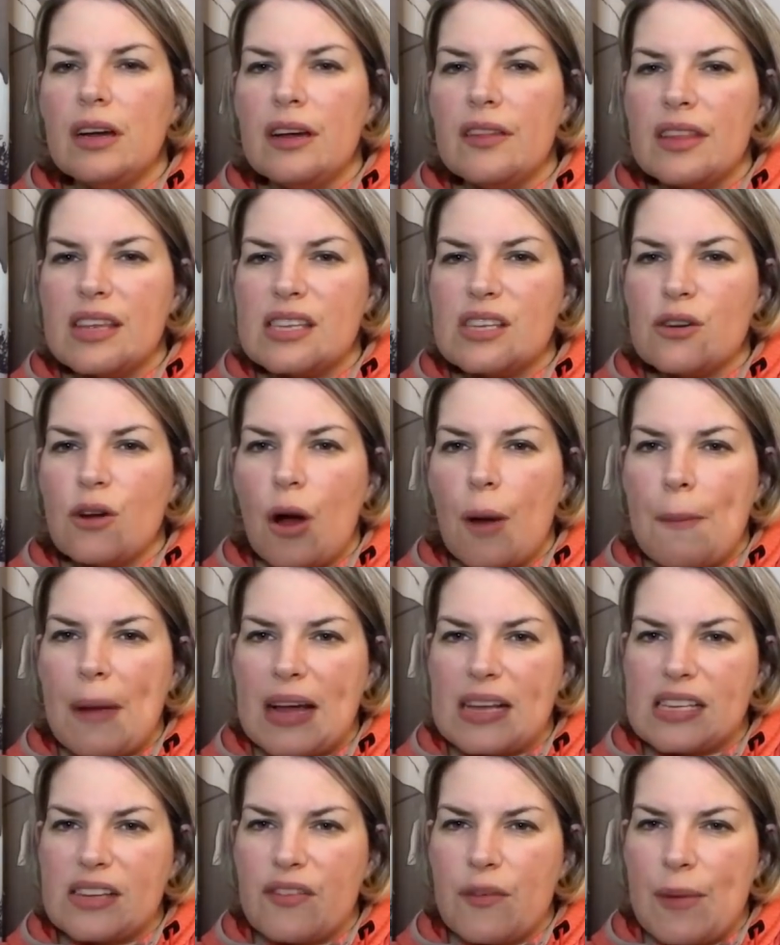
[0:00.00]
There's not a
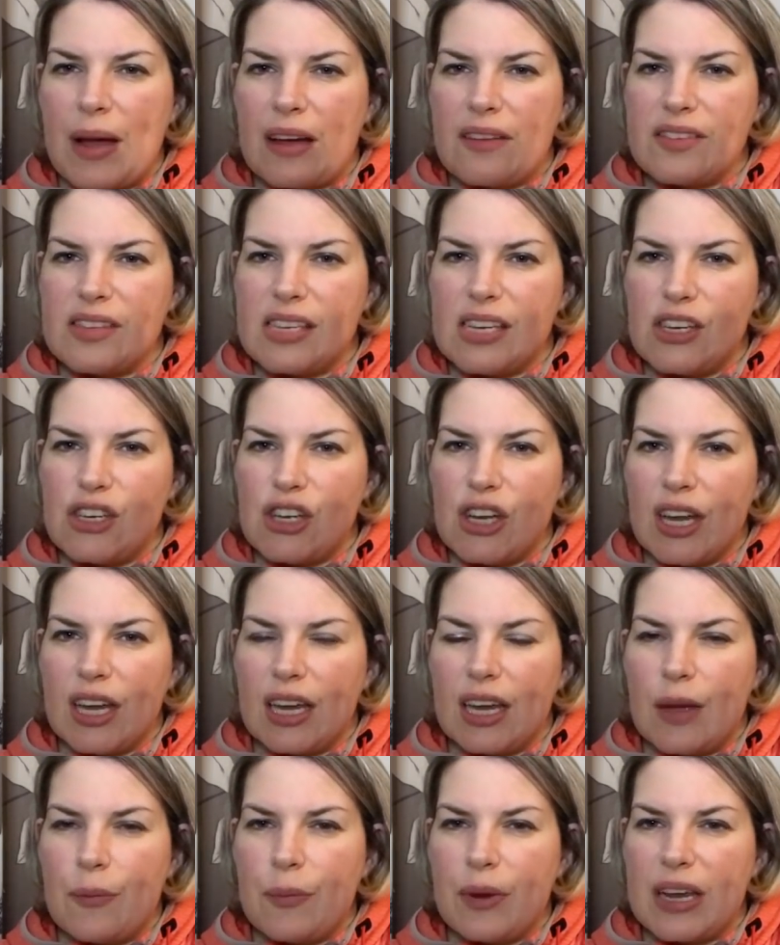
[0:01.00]
massive amount of stitching in
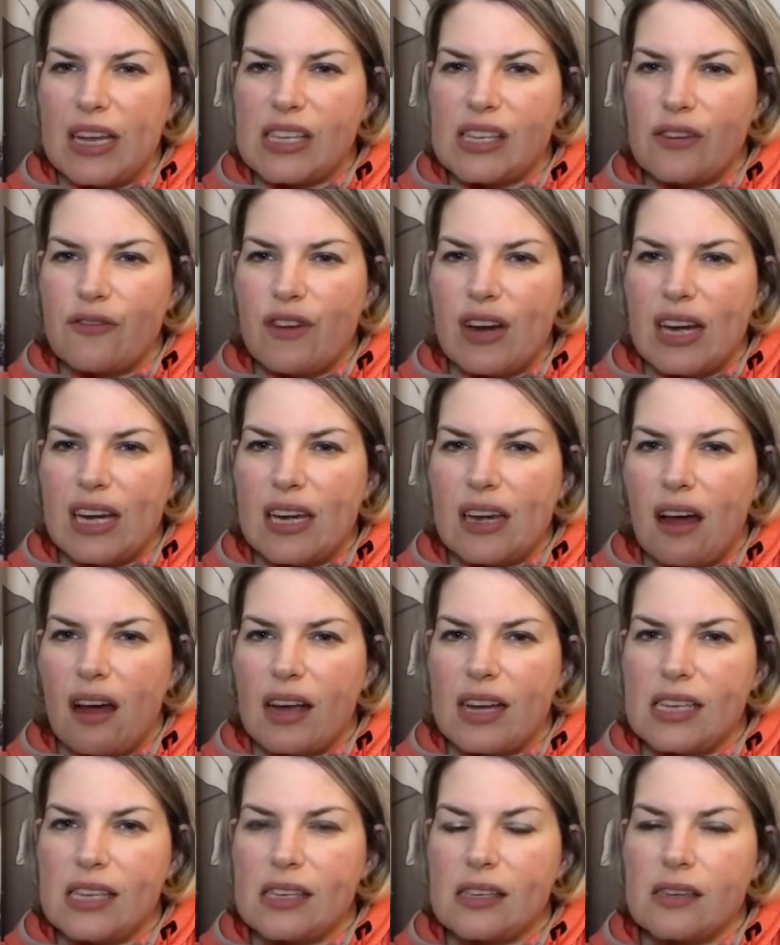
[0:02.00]
it, but it's a really
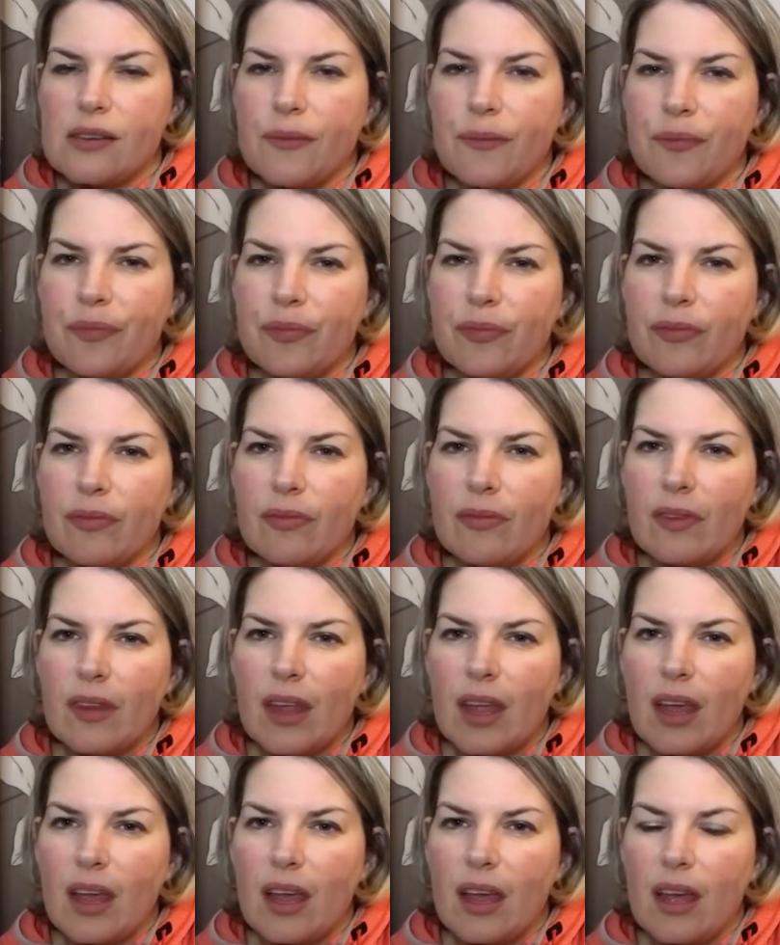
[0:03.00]
nice
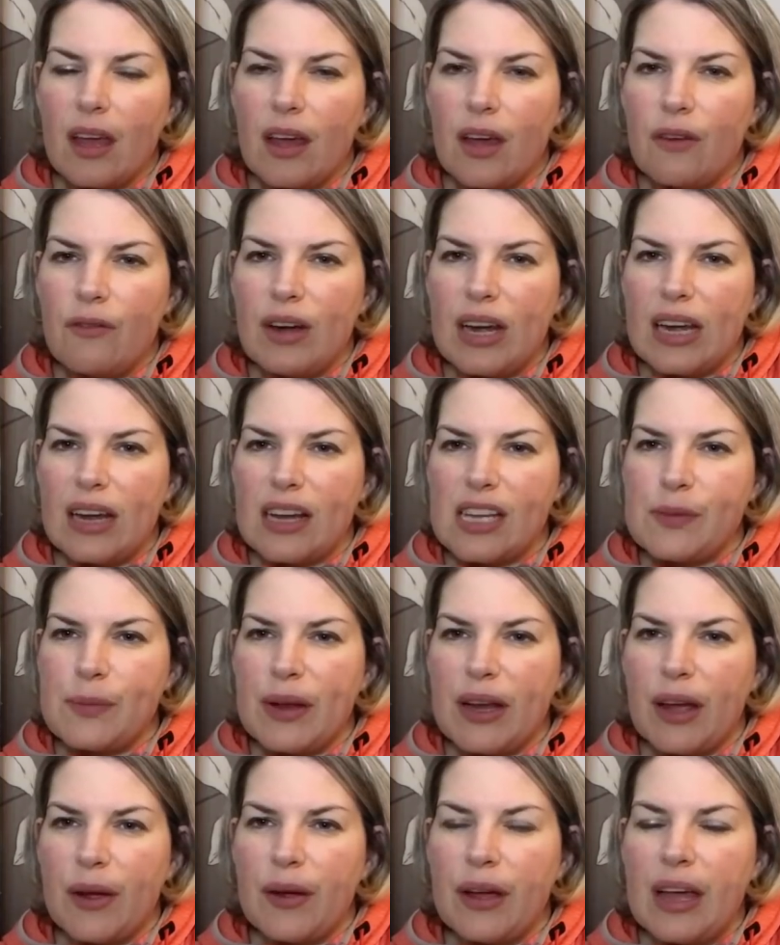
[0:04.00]

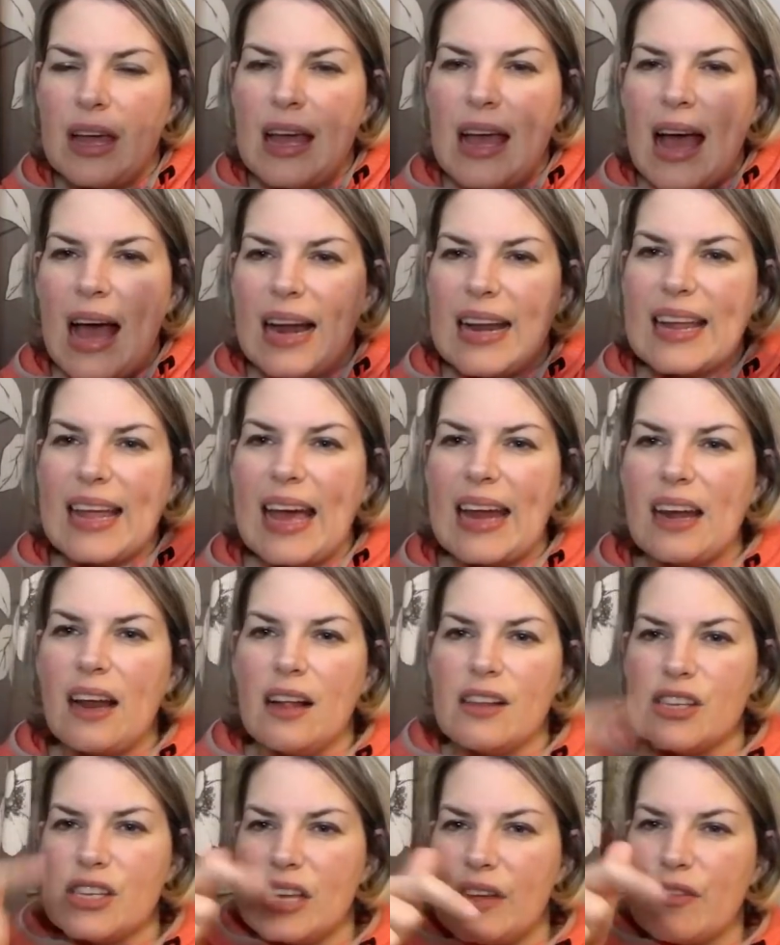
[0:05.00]
pillow. And again, I'll
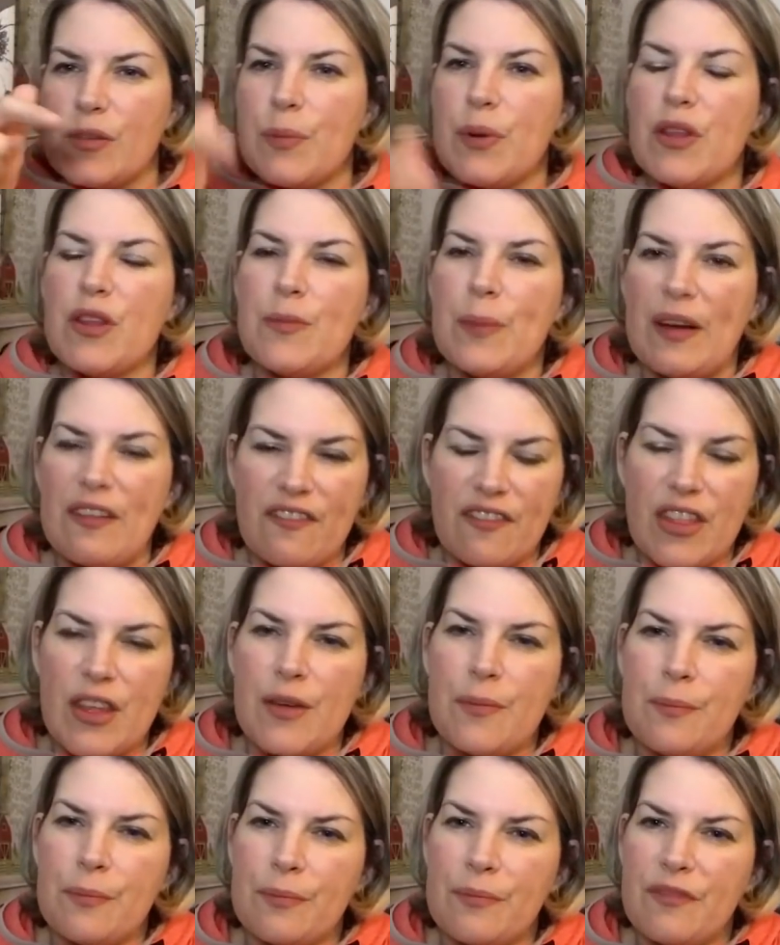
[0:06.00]
just have to put the
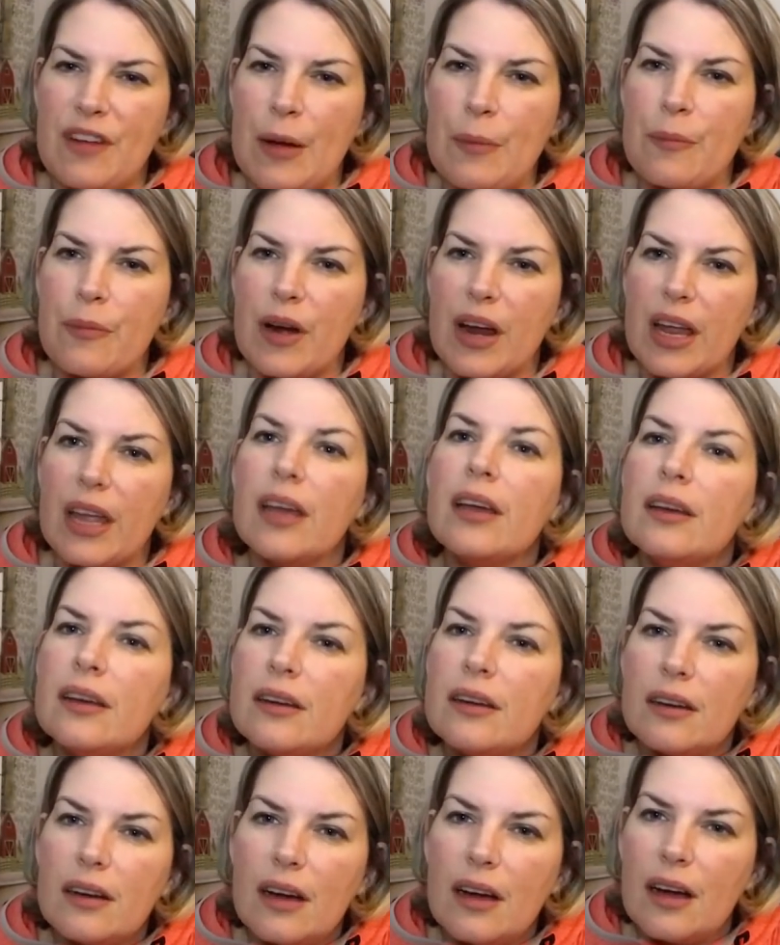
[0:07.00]
fabric
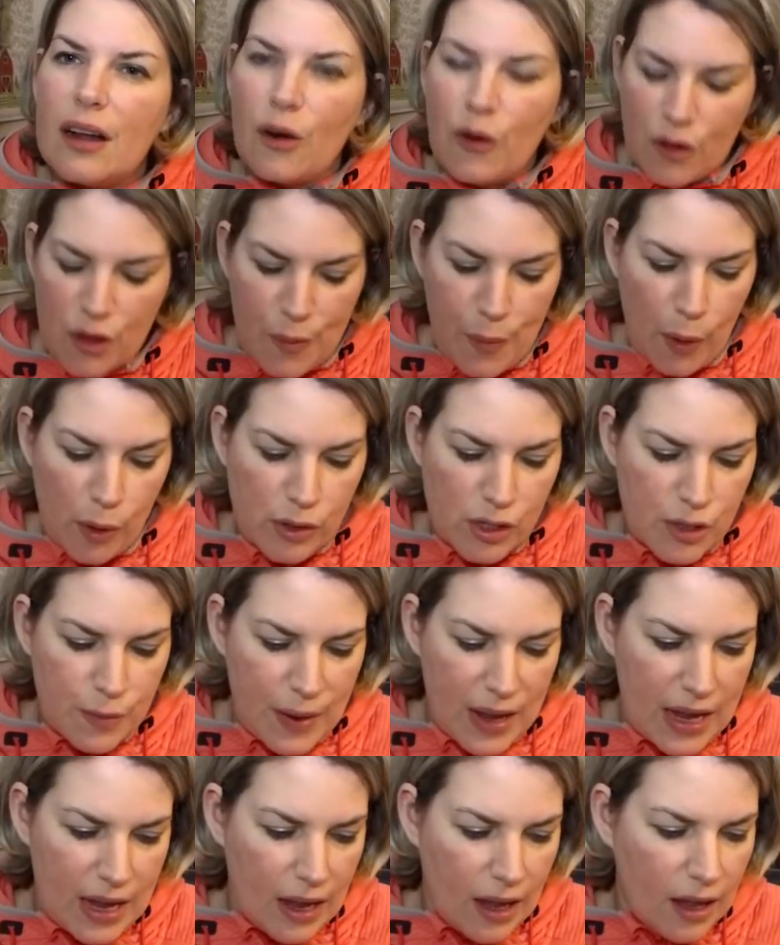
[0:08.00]
along the bottom
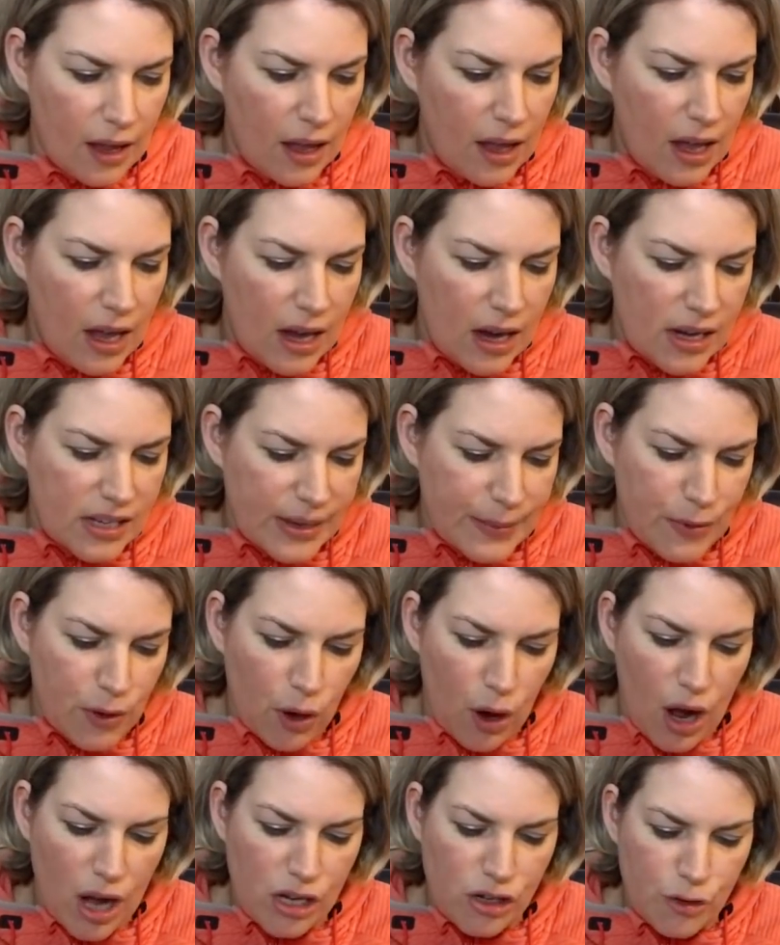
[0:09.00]
here, because I'm not
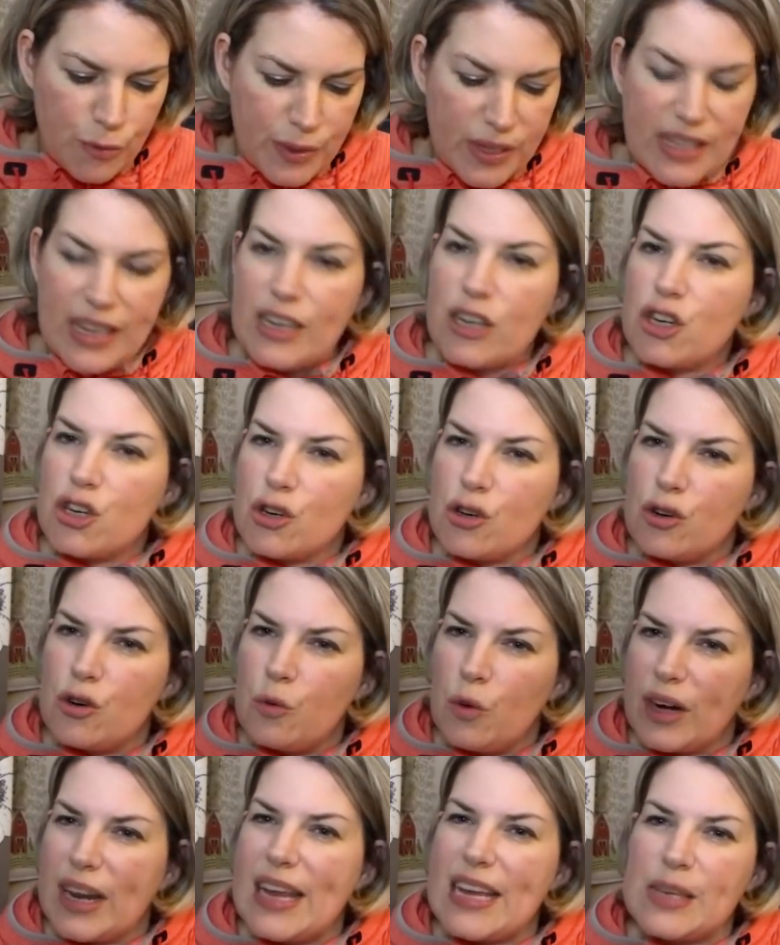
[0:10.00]
100% sure
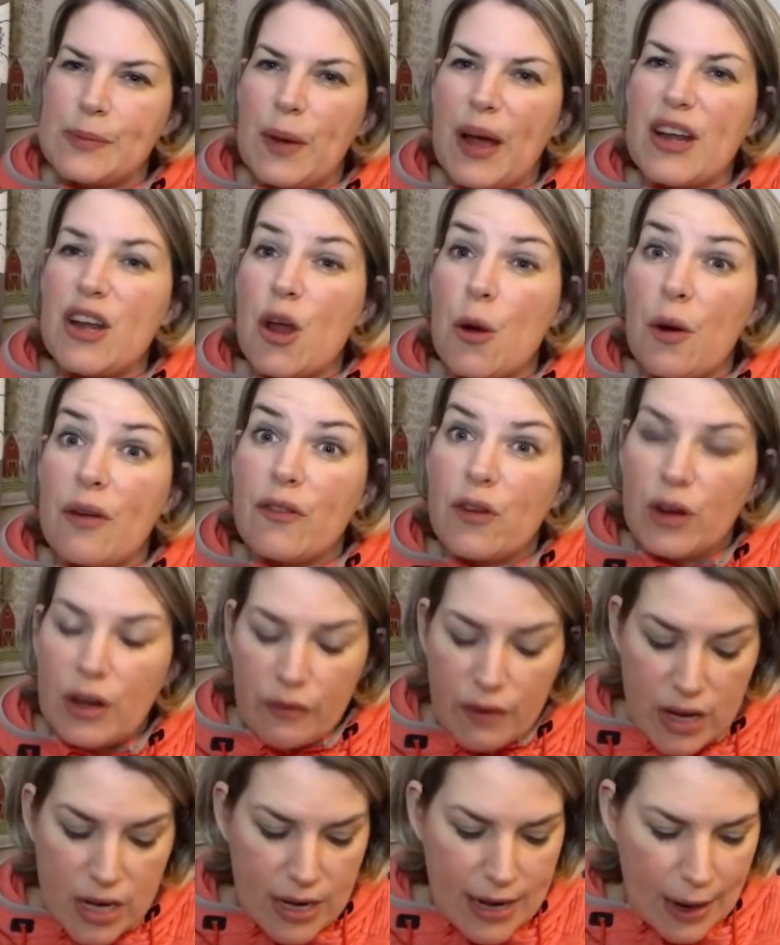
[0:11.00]
what it is, but I know I've got it
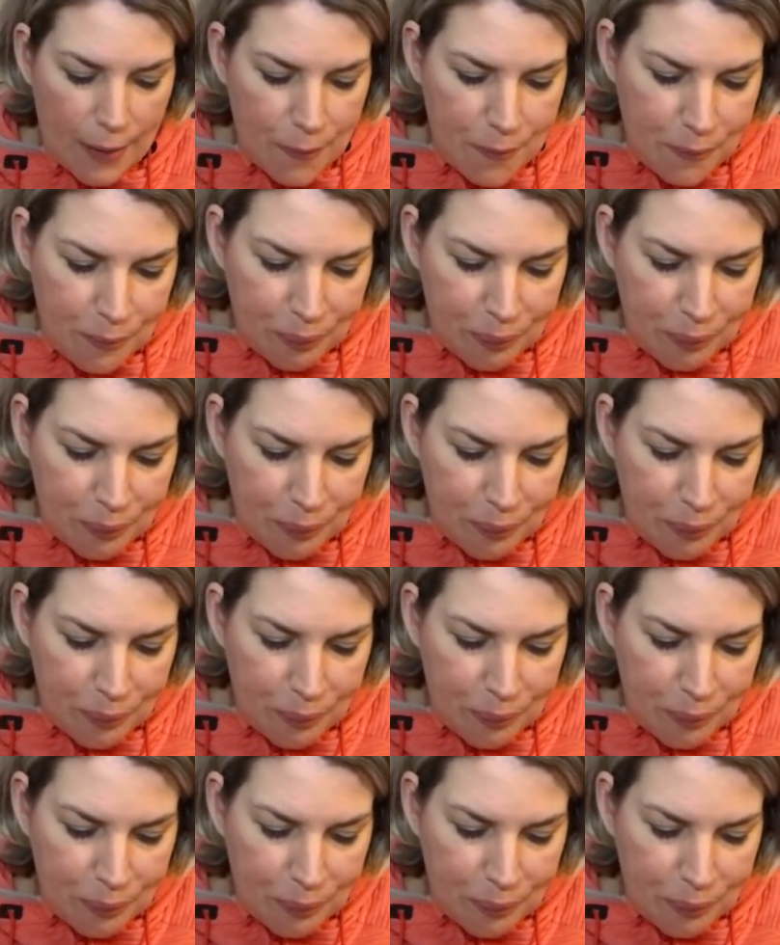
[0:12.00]
written down.